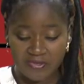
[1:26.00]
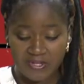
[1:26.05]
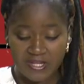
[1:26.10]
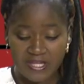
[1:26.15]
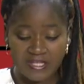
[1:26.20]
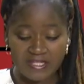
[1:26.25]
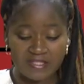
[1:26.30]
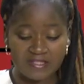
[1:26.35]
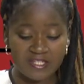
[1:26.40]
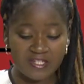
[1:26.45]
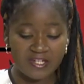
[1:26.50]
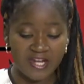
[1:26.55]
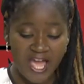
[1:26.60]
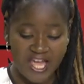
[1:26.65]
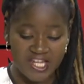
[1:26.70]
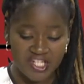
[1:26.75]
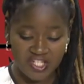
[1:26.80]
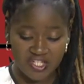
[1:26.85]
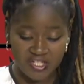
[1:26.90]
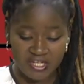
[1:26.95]

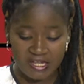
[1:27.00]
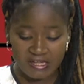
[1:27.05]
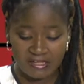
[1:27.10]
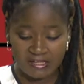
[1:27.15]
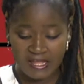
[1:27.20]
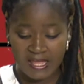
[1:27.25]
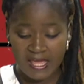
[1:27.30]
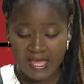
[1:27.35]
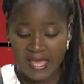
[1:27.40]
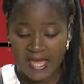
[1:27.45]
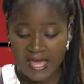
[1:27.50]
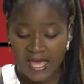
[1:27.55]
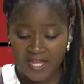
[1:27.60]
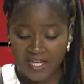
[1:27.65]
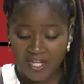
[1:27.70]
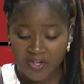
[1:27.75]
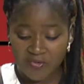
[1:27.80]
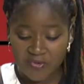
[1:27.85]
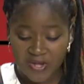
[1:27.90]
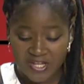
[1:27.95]
International,
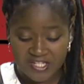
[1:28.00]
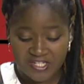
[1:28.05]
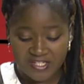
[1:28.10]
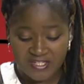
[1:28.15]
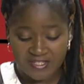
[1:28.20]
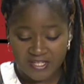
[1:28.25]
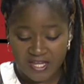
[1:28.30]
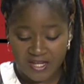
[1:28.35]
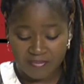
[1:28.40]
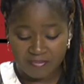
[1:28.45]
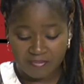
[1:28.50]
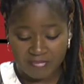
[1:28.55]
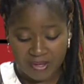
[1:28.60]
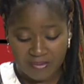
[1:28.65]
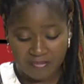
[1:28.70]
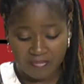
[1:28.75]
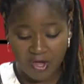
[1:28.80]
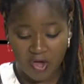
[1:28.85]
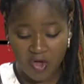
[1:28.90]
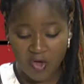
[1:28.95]
and a registered
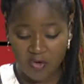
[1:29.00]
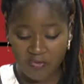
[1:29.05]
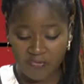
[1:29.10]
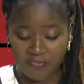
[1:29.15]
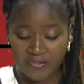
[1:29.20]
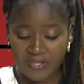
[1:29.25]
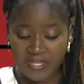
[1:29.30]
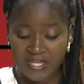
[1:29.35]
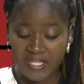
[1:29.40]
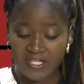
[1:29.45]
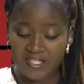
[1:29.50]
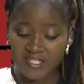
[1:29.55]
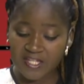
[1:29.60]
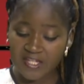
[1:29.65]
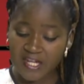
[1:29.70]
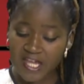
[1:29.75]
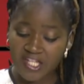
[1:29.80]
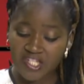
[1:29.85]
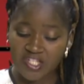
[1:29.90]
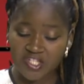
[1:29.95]
member of the
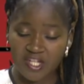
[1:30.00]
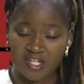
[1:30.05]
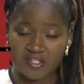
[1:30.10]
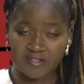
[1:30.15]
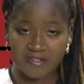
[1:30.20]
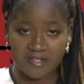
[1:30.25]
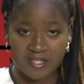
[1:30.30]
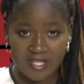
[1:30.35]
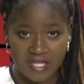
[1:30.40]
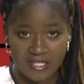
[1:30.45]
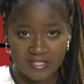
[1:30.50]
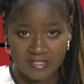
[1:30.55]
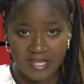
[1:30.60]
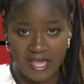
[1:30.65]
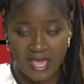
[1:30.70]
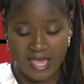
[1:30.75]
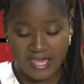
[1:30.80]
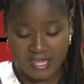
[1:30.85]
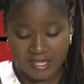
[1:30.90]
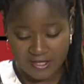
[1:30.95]
International
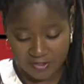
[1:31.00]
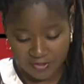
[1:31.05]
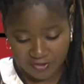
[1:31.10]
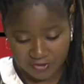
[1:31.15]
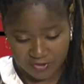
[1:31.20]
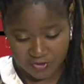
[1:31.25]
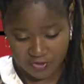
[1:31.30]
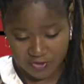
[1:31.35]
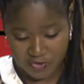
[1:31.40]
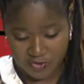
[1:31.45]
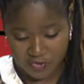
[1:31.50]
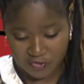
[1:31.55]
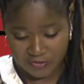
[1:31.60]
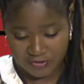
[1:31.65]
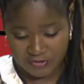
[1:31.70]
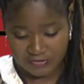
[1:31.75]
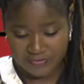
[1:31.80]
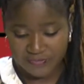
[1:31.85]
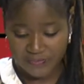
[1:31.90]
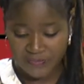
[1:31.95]
Theatre
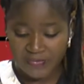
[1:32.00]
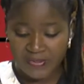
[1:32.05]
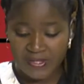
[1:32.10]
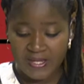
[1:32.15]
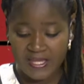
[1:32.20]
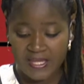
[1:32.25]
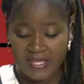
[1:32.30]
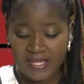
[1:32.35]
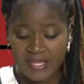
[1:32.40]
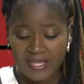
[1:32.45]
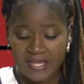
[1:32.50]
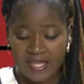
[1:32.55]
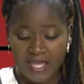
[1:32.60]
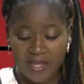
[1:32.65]
Institute. A